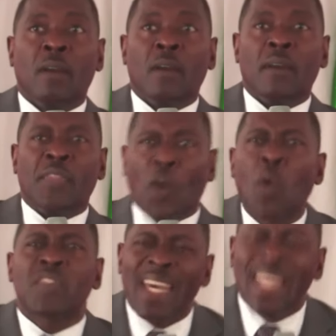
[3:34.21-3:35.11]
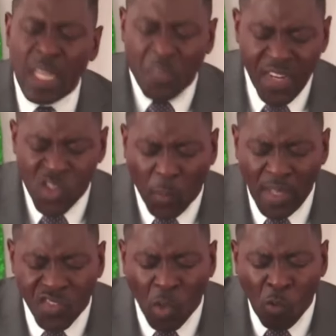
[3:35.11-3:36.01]
those individuals
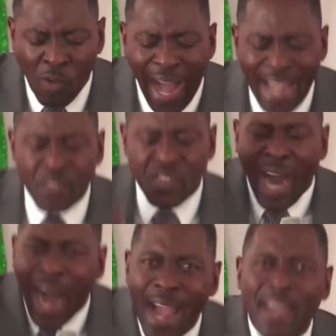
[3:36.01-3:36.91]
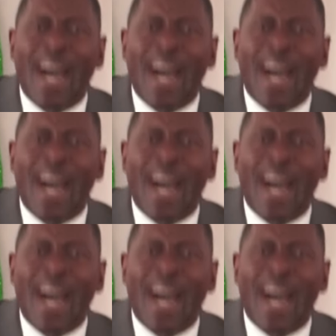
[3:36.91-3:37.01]
to rise higher